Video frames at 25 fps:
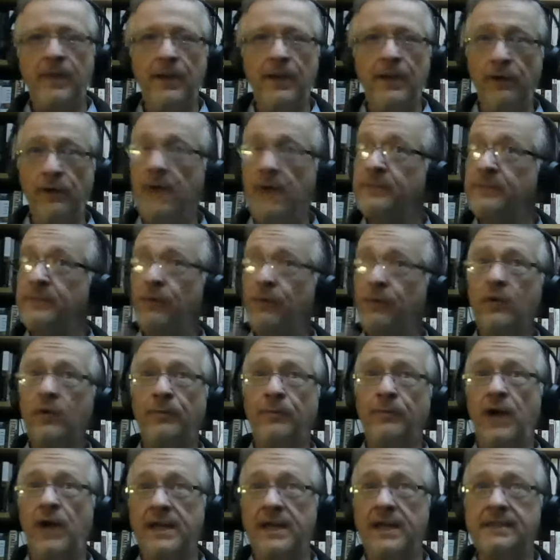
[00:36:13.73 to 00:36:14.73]
here comes
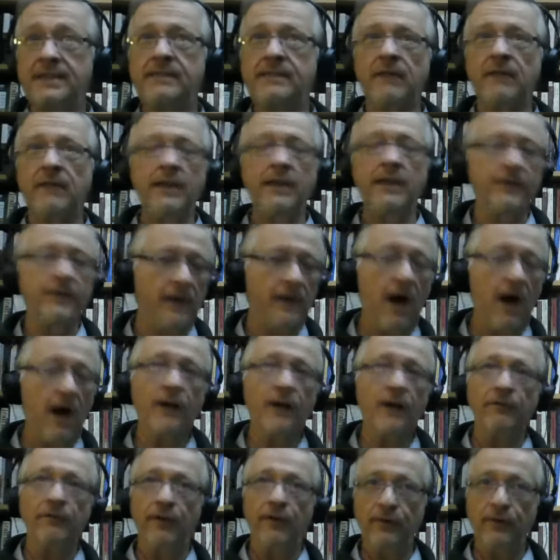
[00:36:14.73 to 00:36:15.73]
Fortinbras, the
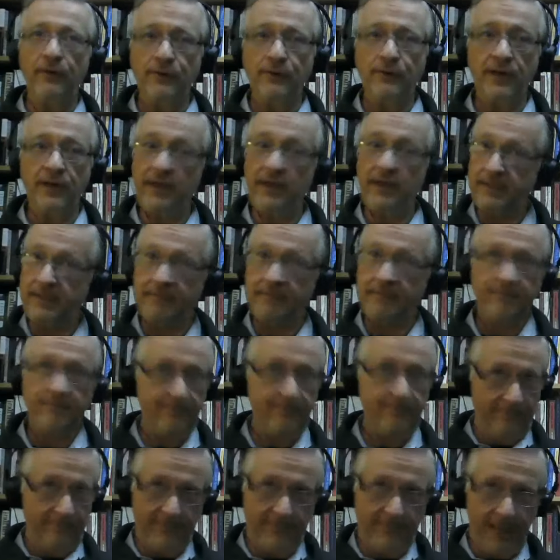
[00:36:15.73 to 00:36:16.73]
conqueror, who's going
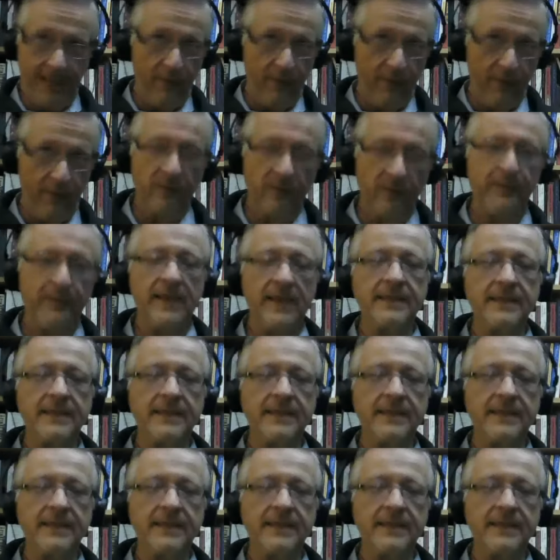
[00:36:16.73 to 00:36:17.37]
to take over.